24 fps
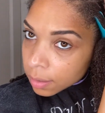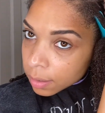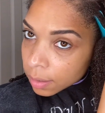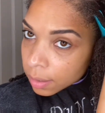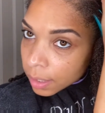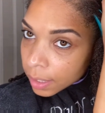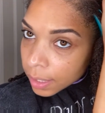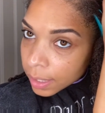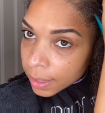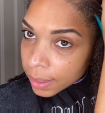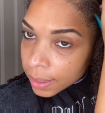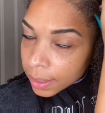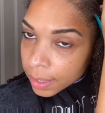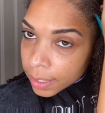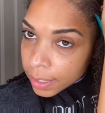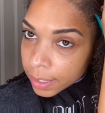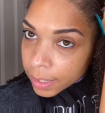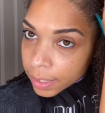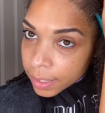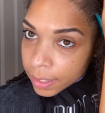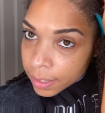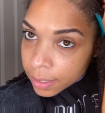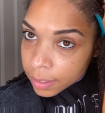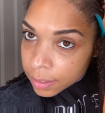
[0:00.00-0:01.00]
And
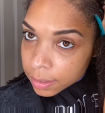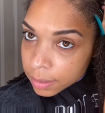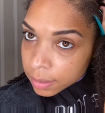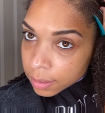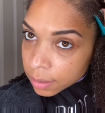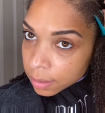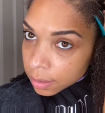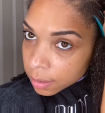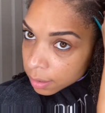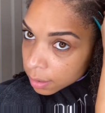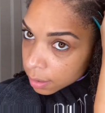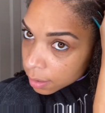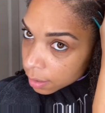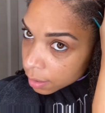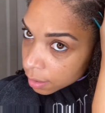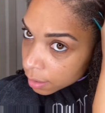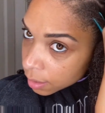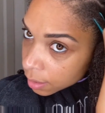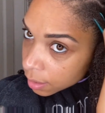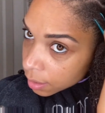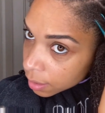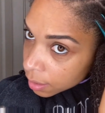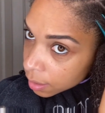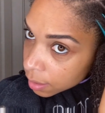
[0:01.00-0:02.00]
then
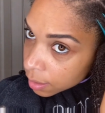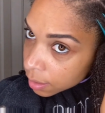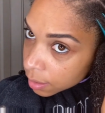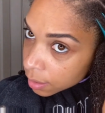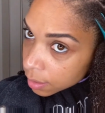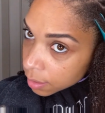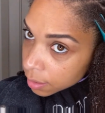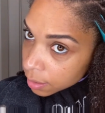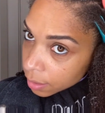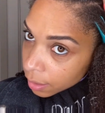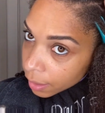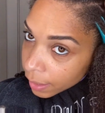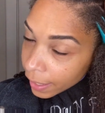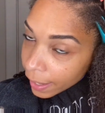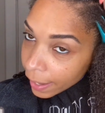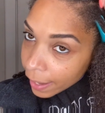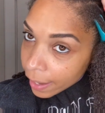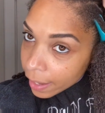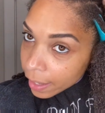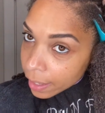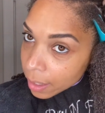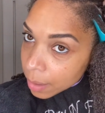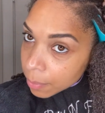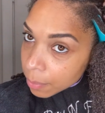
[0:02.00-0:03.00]
start.
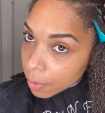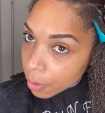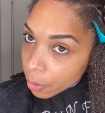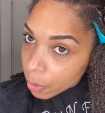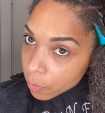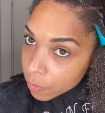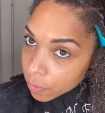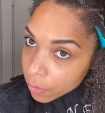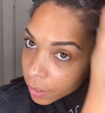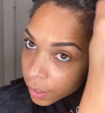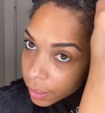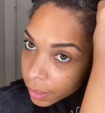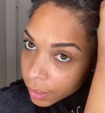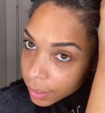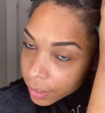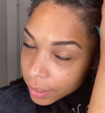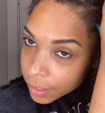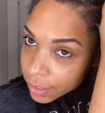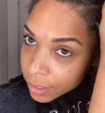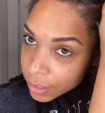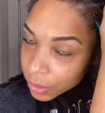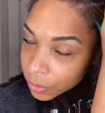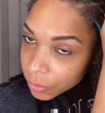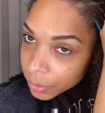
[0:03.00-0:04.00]
I am
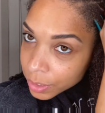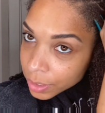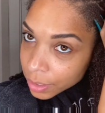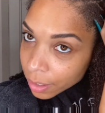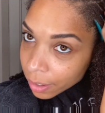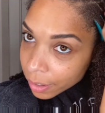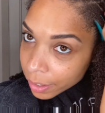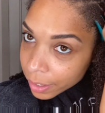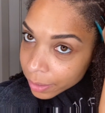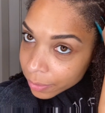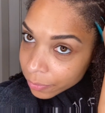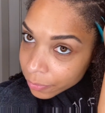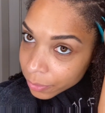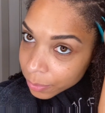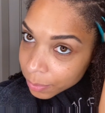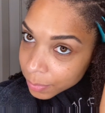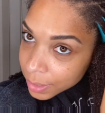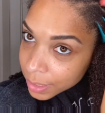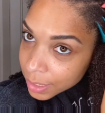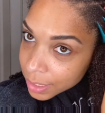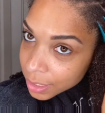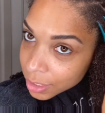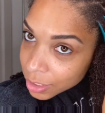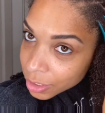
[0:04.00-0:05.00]
overhand, so it's hard for
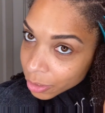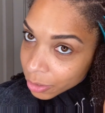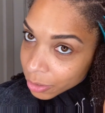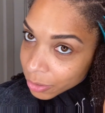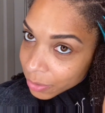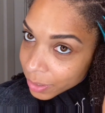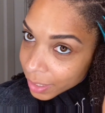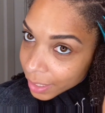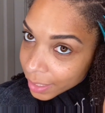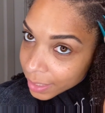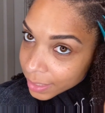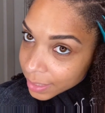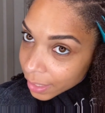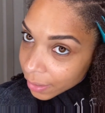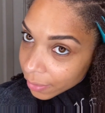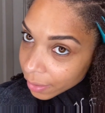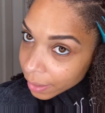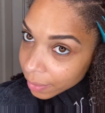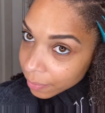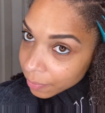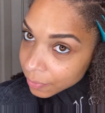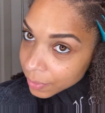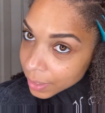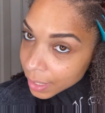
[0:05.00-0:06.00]
me to show you guys how I
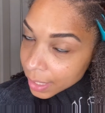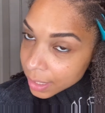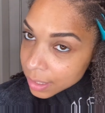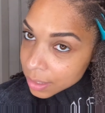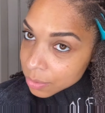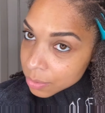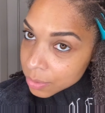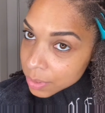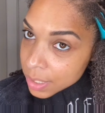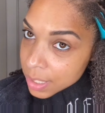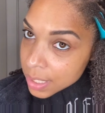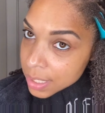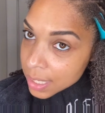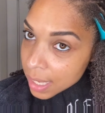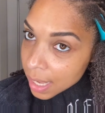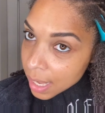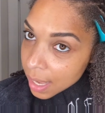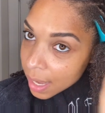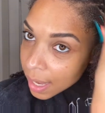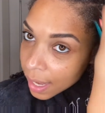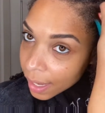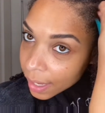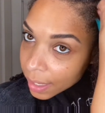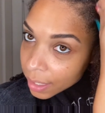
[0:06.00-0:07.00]
flat twist.
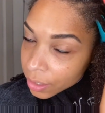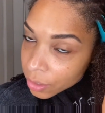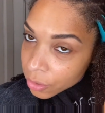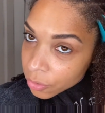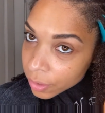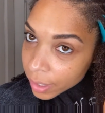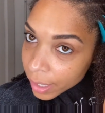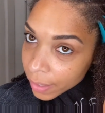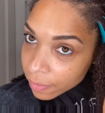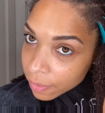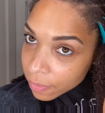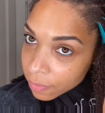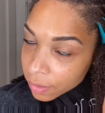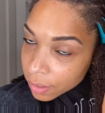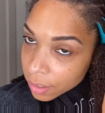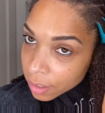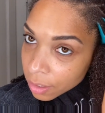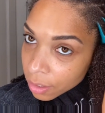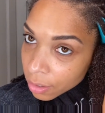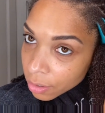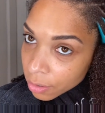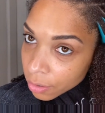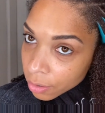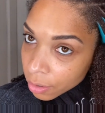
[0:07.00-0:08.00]
I do have a
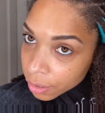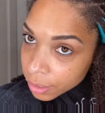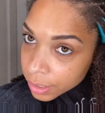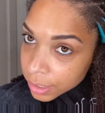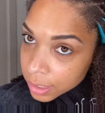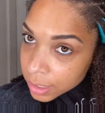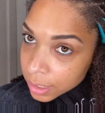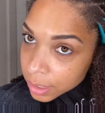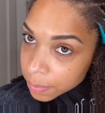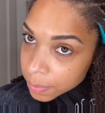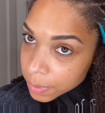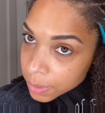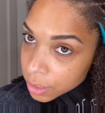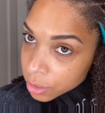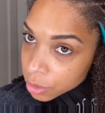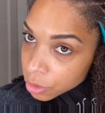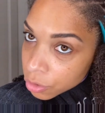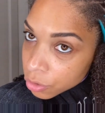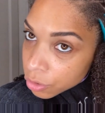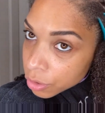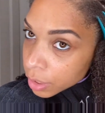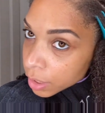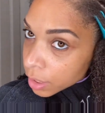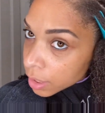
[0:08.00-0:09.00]
video on tips and
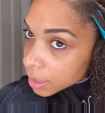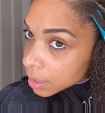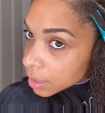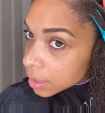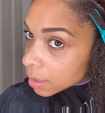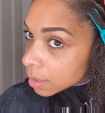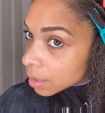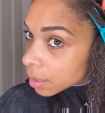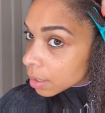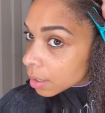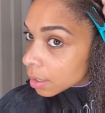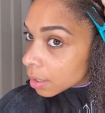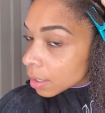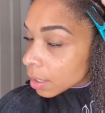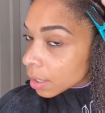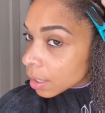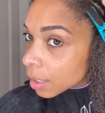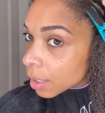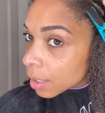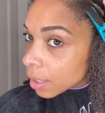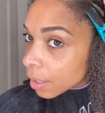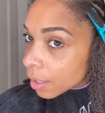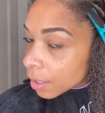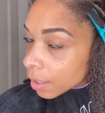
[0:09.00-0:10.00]
tricks
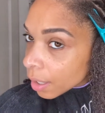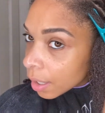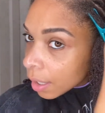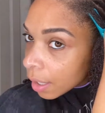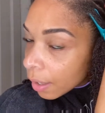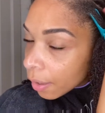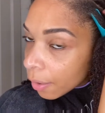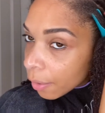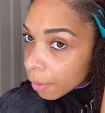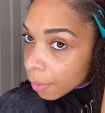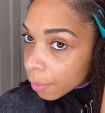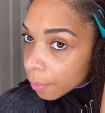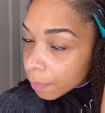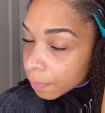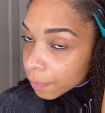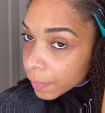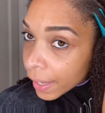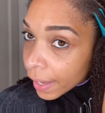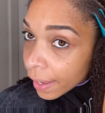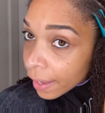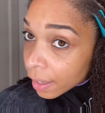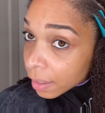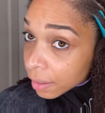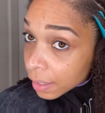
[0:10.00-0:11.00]

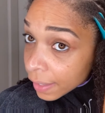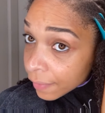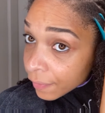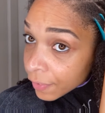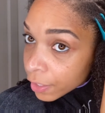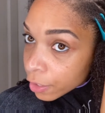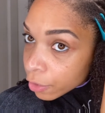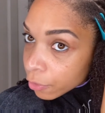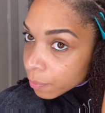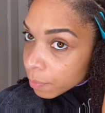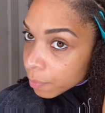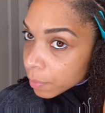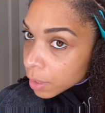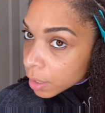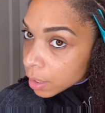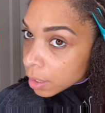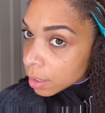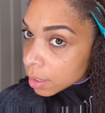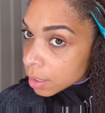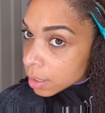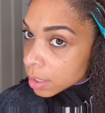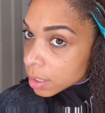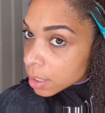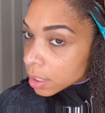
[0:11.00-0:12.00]
that have helped
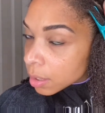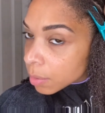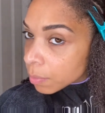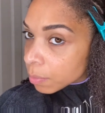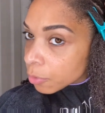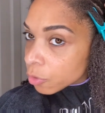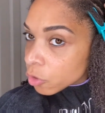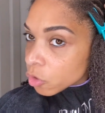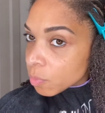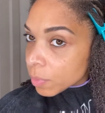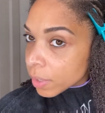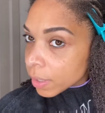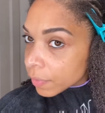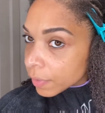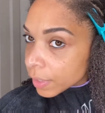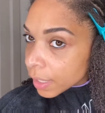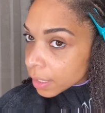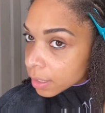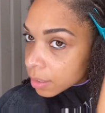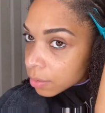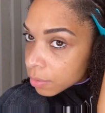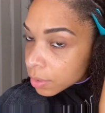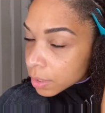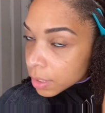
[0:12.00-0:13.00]
me to improve my
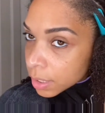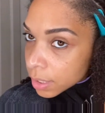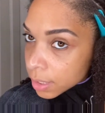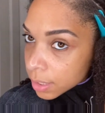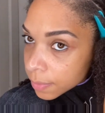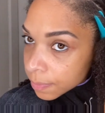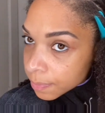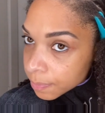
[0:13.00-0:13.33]
flat twist.